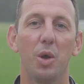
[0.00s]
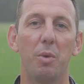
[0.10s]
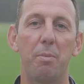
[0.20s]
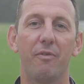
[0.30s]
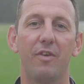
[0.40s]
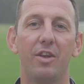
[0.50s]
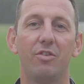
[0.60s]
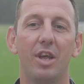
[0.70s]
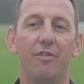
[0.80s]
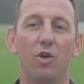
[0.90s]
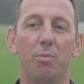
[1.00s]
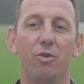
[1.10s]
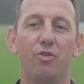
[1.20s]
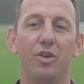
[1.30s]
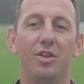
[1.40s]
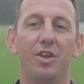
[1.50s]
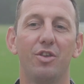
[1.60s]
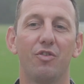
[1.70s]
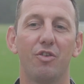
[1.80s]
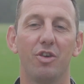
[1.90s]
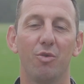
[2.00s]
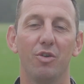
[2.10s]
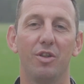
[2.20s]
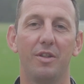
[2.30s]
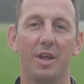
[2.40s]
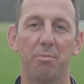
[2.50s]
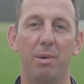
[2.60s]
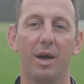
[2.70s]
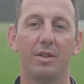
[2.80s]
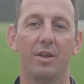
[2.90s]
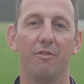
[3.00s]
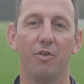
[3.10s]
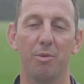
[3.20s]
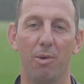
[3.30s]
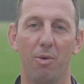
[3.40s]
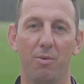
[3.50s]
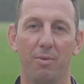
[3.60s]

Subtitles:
We provide safe opportunities for children to take part in football.